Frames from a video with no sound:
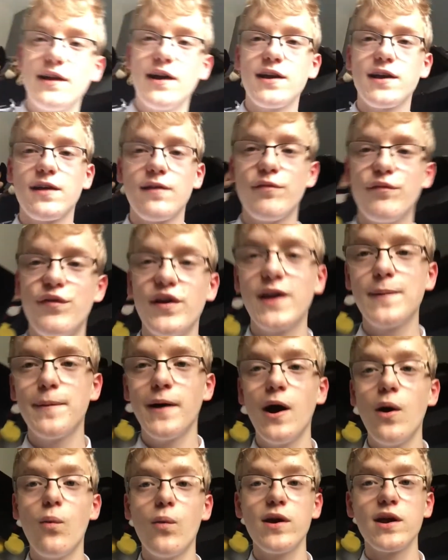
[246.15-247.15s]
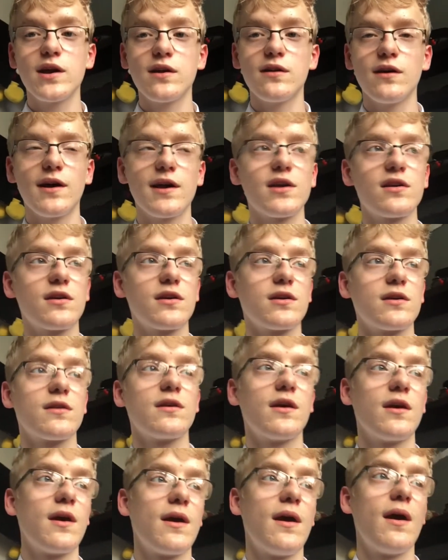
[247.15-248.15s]
like, think about what you're going to, like,
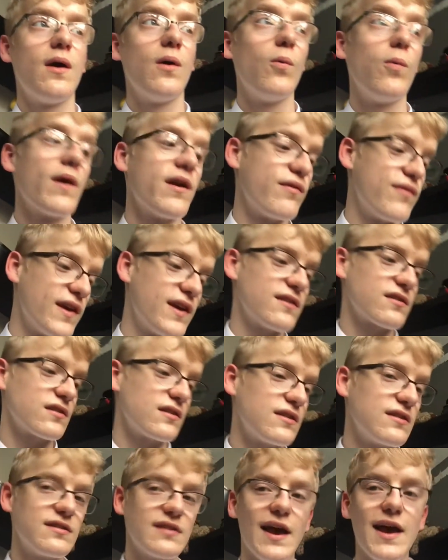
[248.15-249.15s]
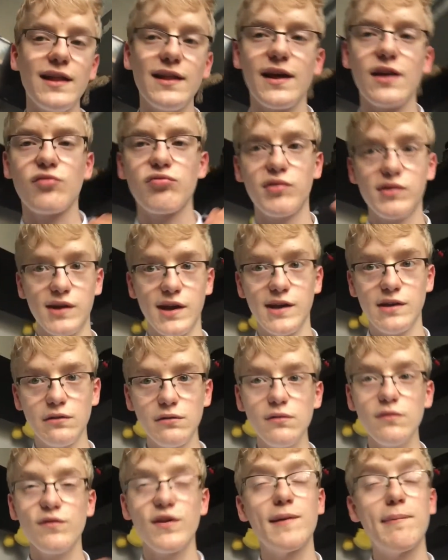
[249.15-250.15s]
what you think it's going to say. Like, Green
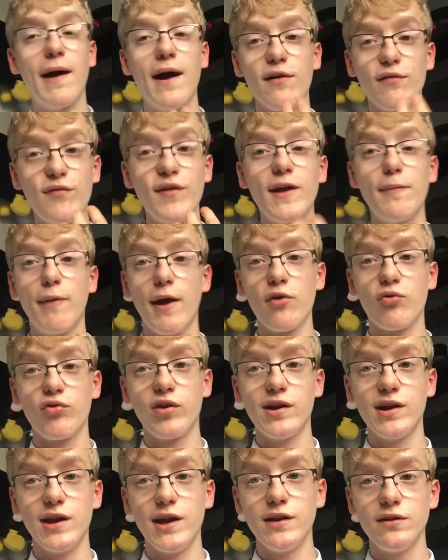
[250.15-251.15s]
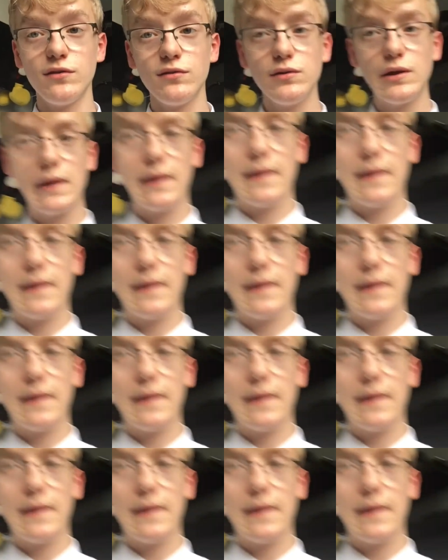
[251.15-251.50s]
Needle. Think about Green Needle.